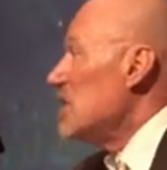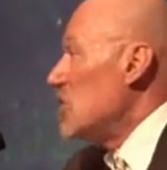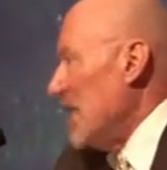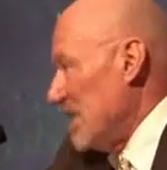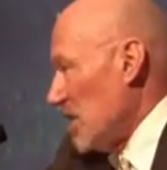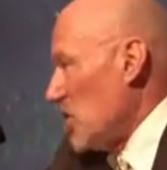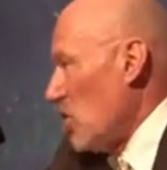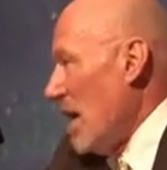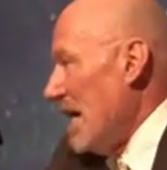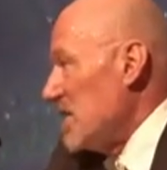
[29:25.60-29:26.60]
Jesus
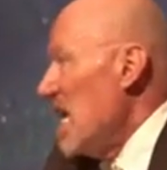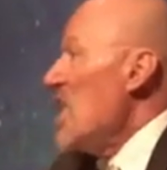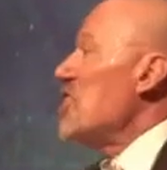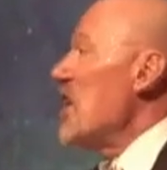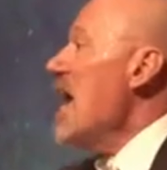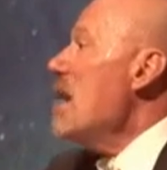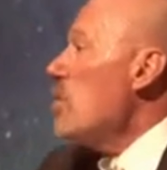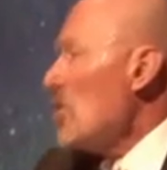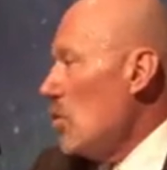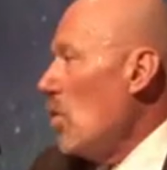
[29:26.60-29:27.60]
Christ. They
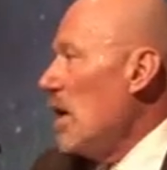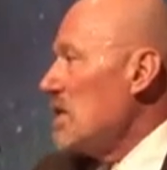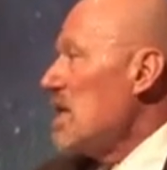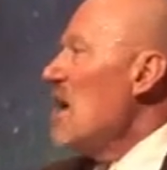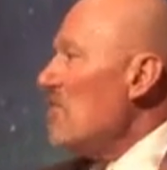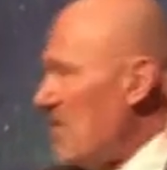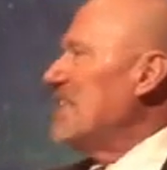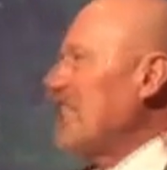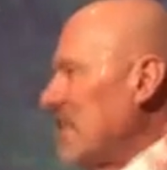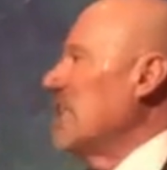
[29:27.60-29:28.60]
were the ones
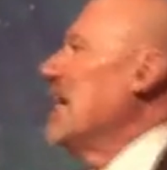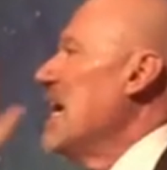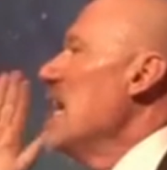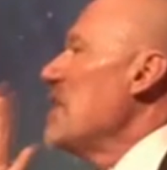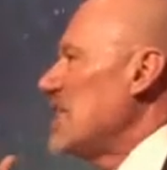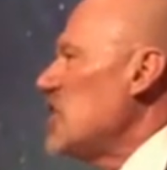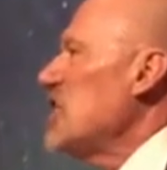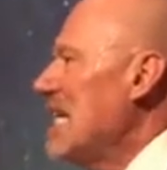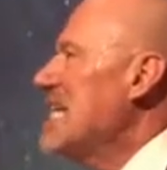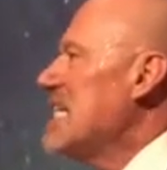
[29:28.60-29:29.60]
physically that
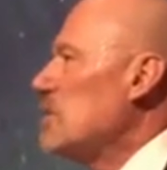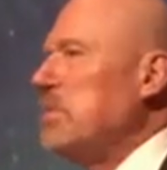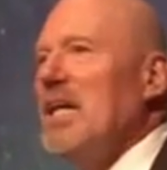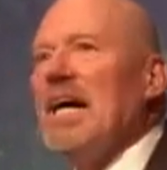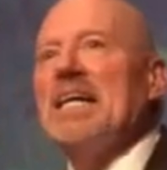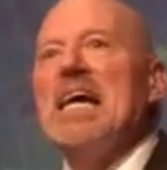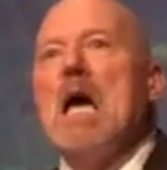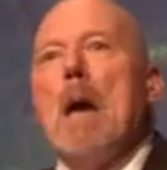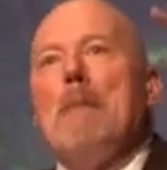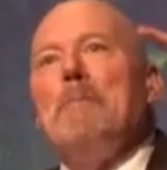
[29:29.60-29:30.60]
shed his blood.
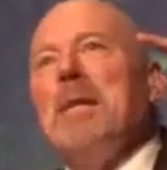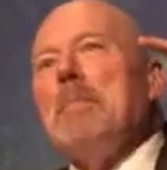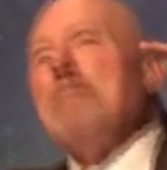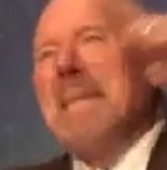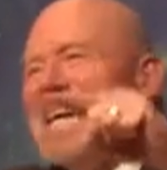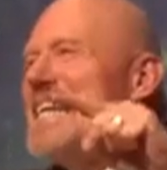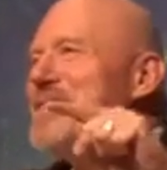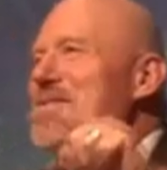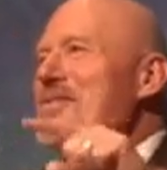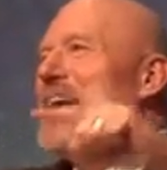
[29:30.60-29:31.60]
But
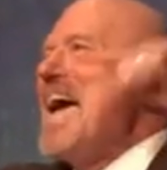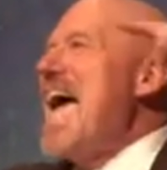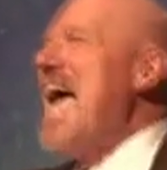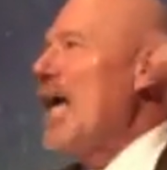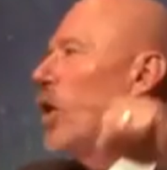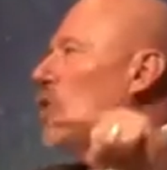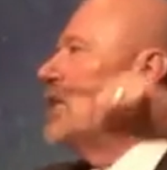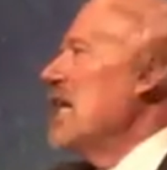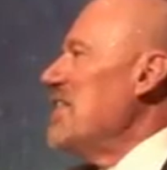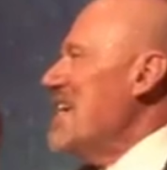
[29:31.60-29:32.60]
Peter
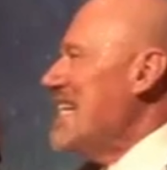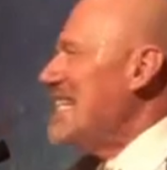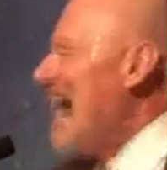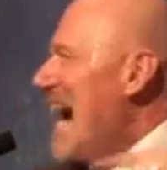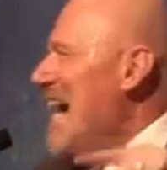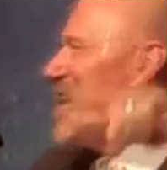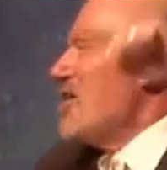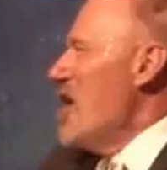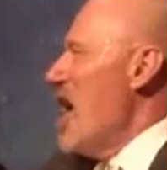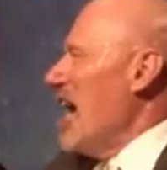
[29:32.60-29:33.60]
held the
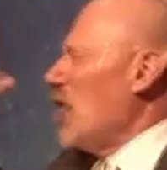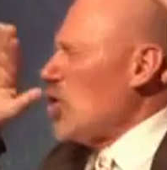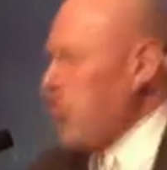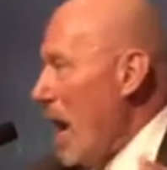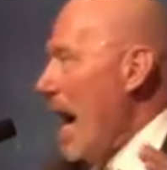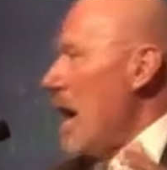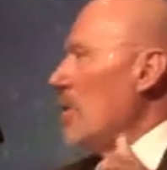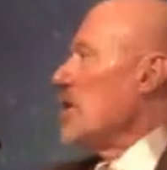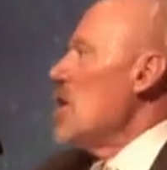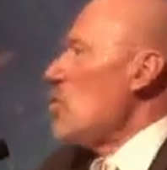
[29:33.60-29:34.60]
entire
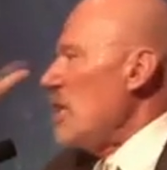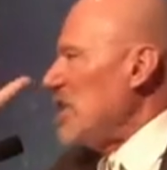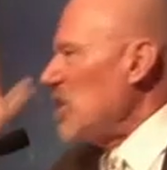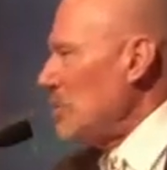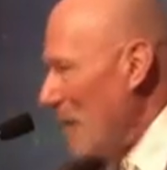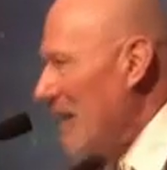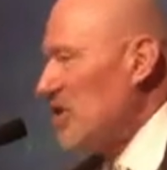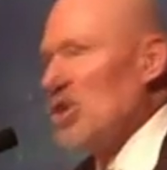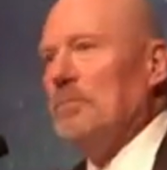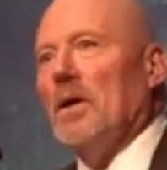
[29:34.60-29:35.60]
crowd
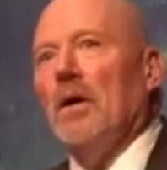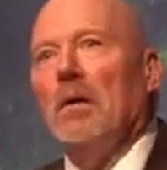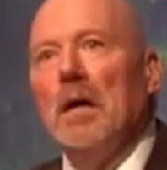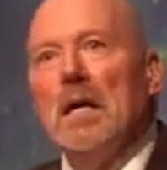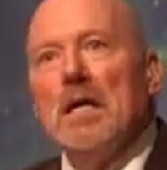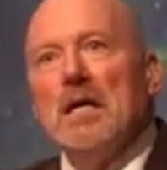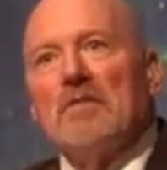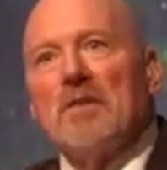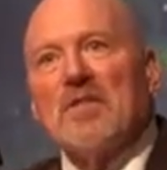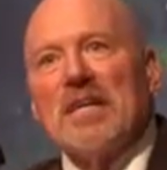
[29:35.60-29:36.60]
responsible
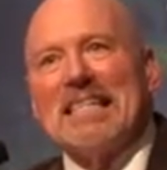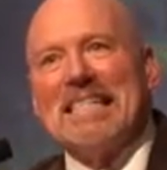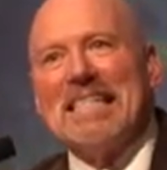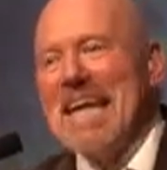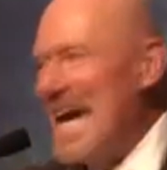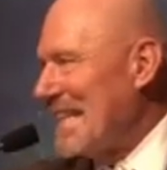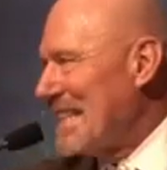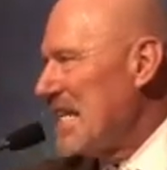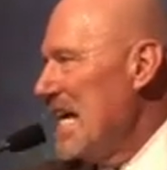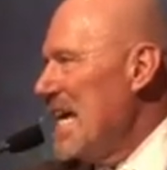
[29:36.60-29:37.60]
for the
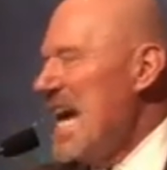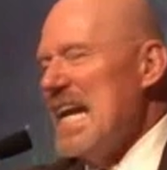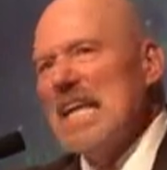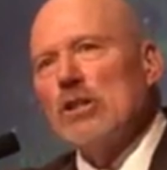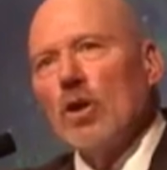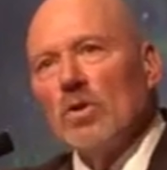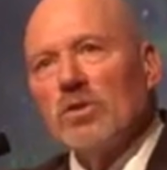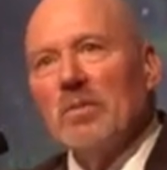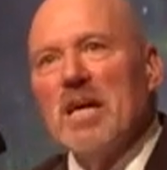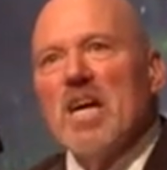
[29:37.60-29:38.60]
death. And he
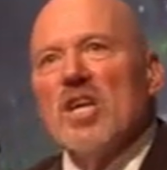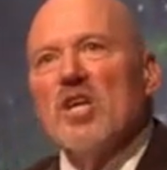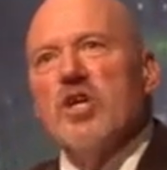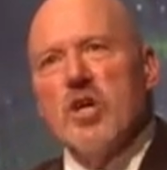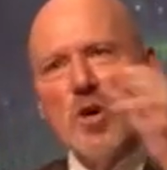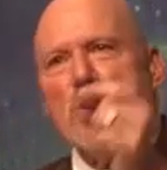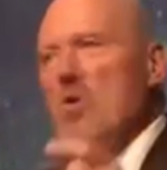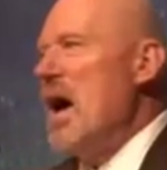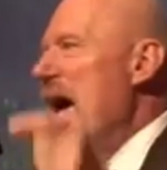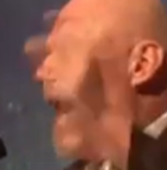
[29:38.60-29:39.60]
told them,
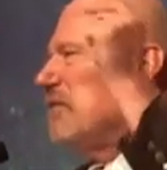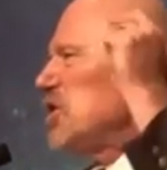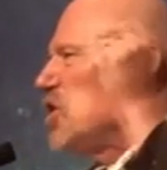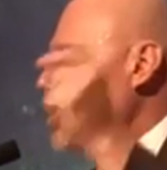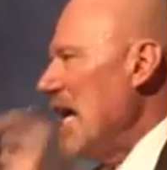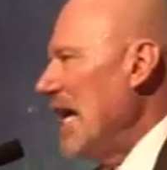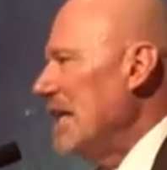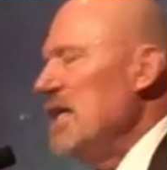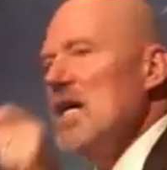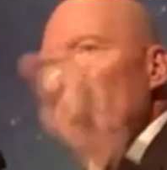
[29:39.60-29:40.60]
"You have
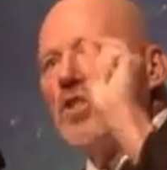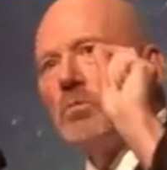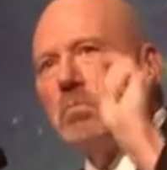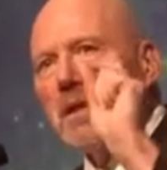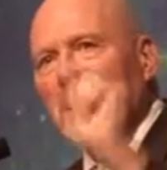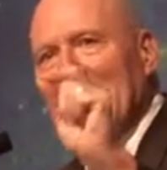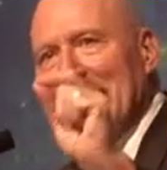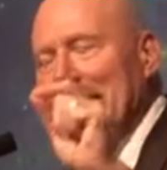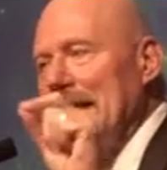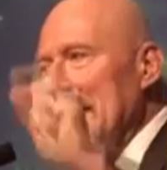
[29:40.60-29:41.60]
shed the
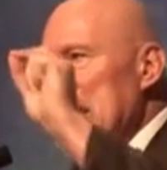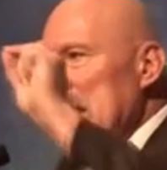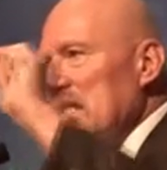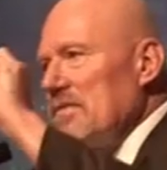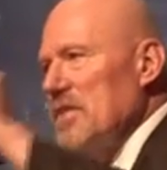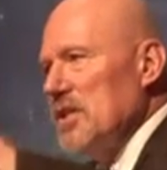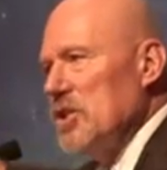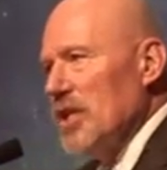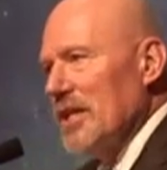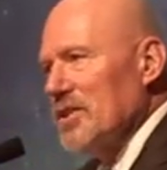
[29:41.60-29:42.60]
blood of the
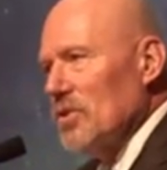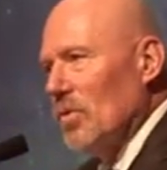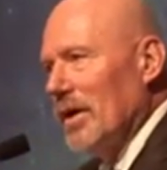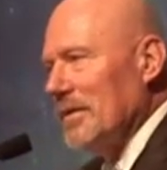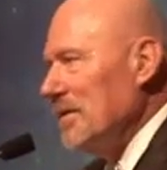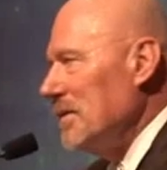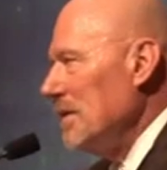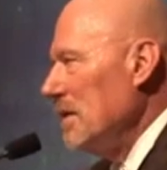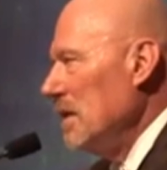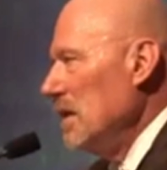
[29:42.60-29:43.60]
just
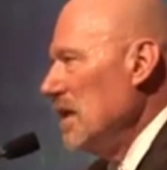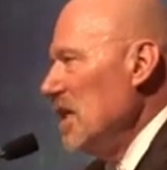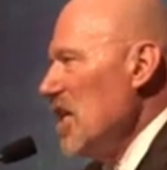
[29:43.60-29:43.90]
one.